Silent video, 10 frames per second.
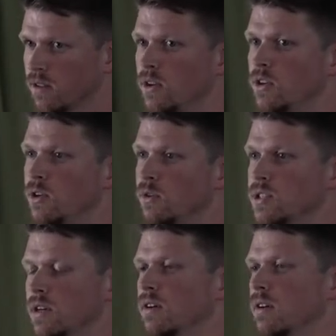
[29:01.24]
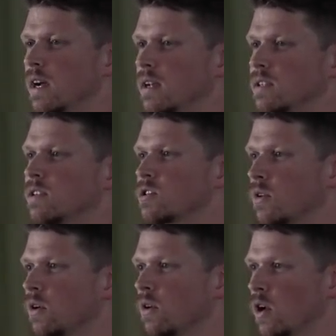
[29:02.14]
the user has
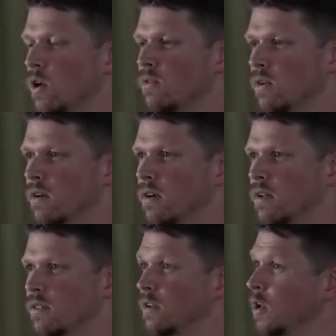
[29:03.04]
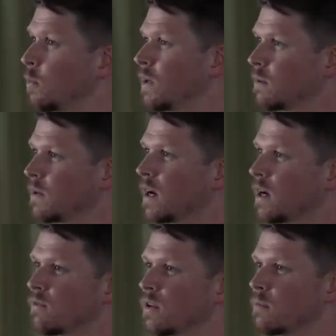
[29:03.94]
control over the low, medium, and
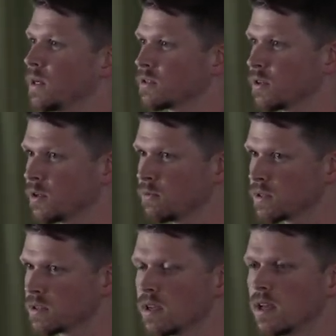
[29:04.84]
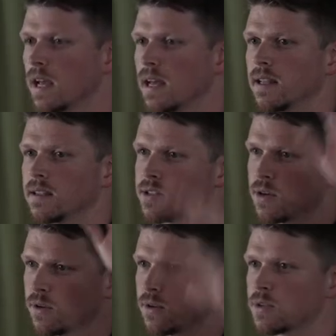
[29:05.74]
high for their muscle groups, and that
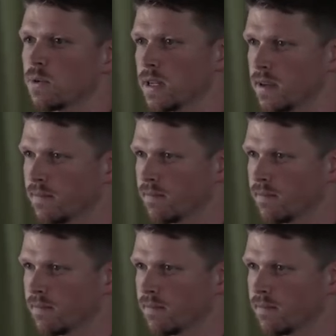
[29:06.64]
0 through 20.